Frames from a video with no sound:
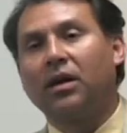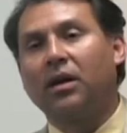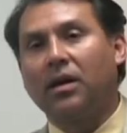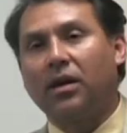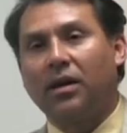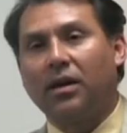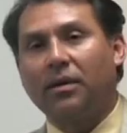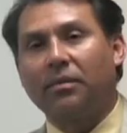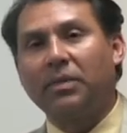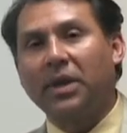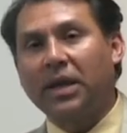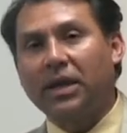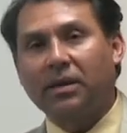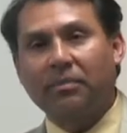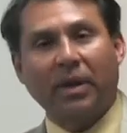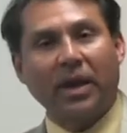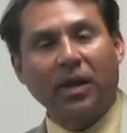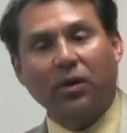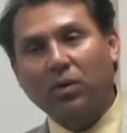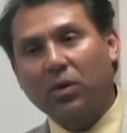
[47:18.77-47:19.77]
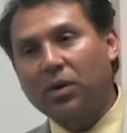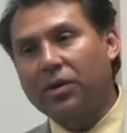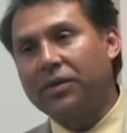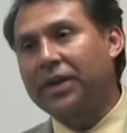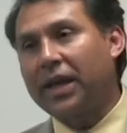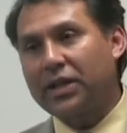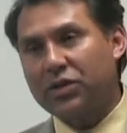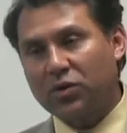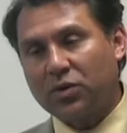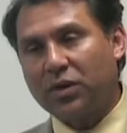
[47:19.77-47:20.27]
uh, make payroll and
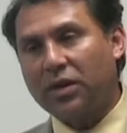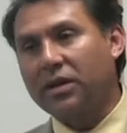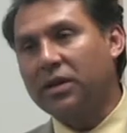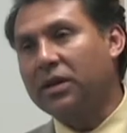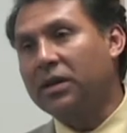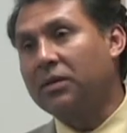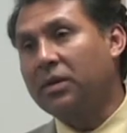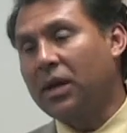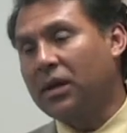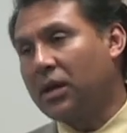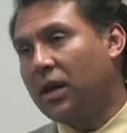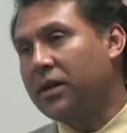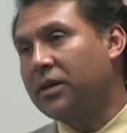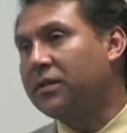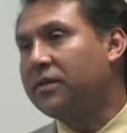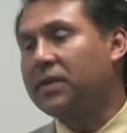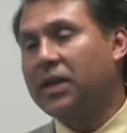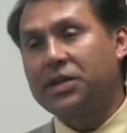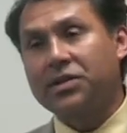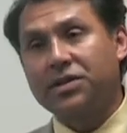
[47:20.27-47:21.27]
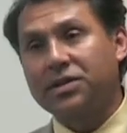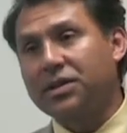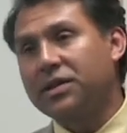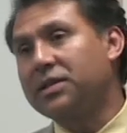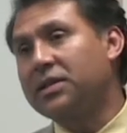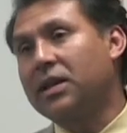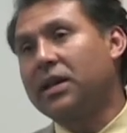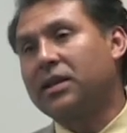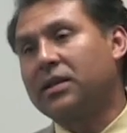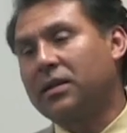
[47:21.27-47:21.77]
that sort of thing. A lot of agencies
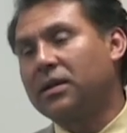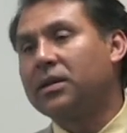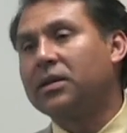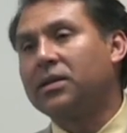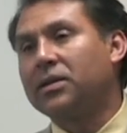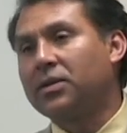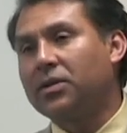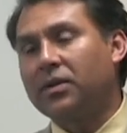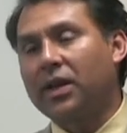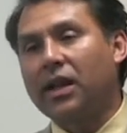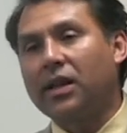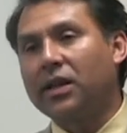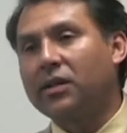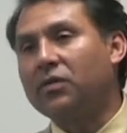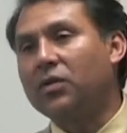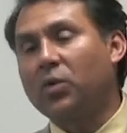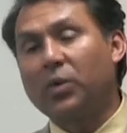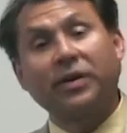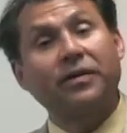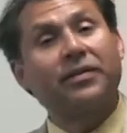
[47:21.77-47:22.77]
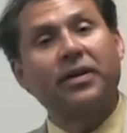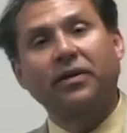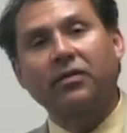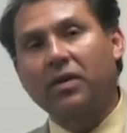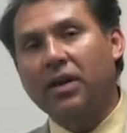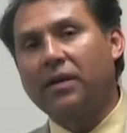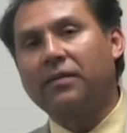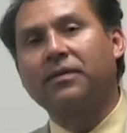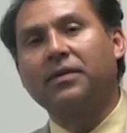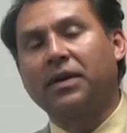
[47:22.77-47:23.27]
get to that level. We've never
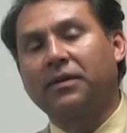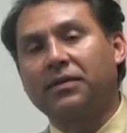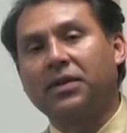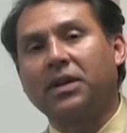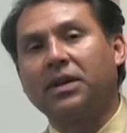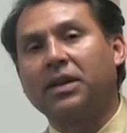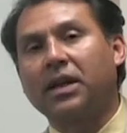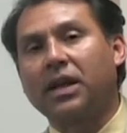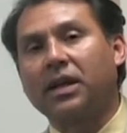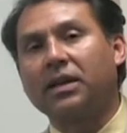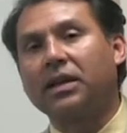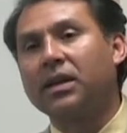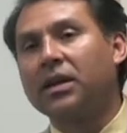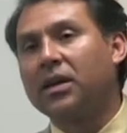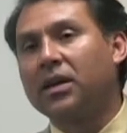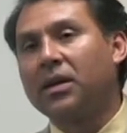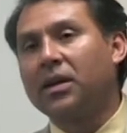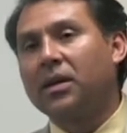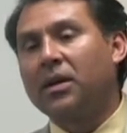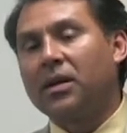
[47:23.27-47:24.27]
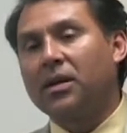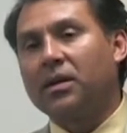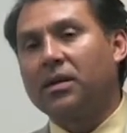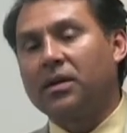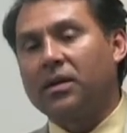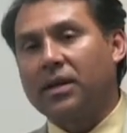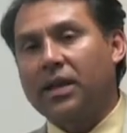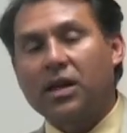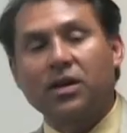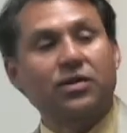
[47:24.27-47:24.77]
have, have done that.
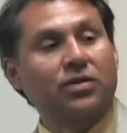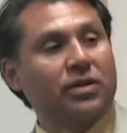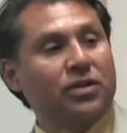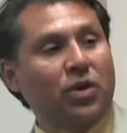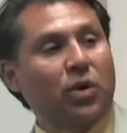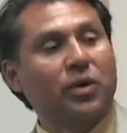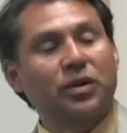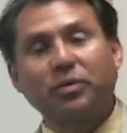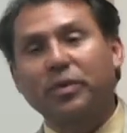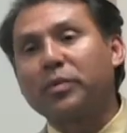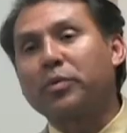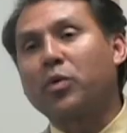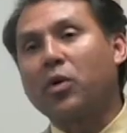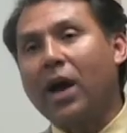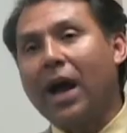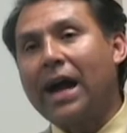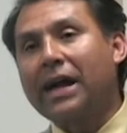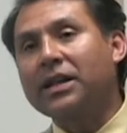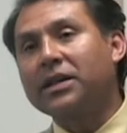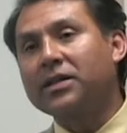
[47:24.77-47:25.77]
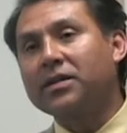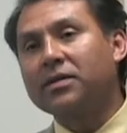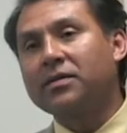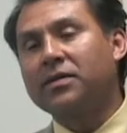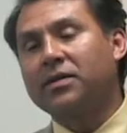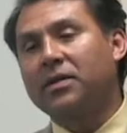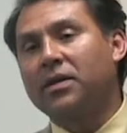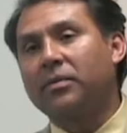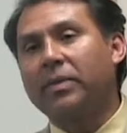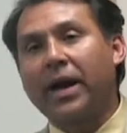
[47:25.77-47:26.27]
The council has always been
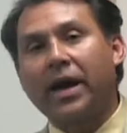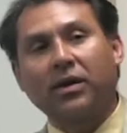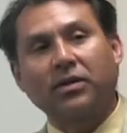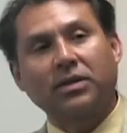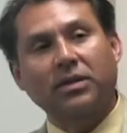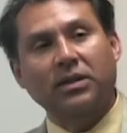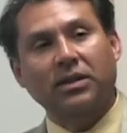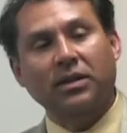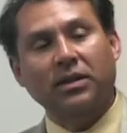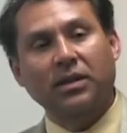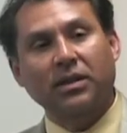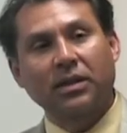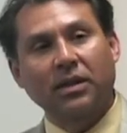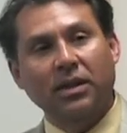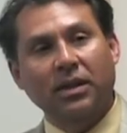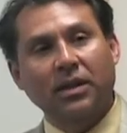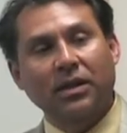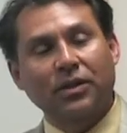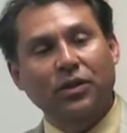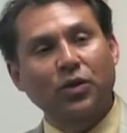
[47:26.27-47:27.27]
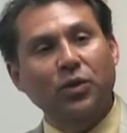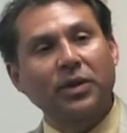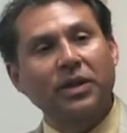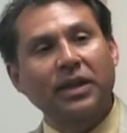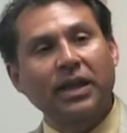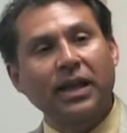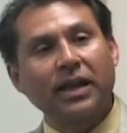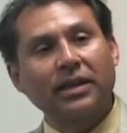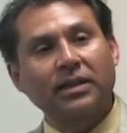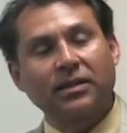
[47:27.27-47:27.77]
proactive about uh, doing
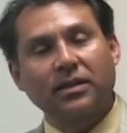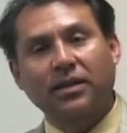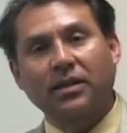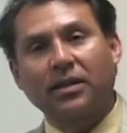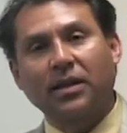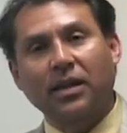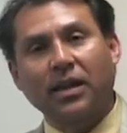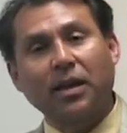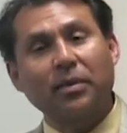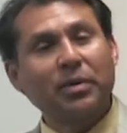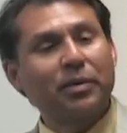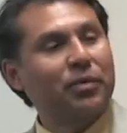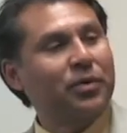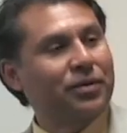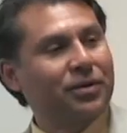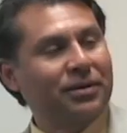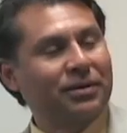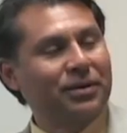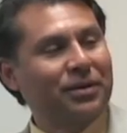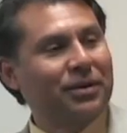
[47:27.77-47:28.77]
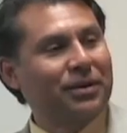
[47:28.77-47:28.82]
that. Uh, a lot of people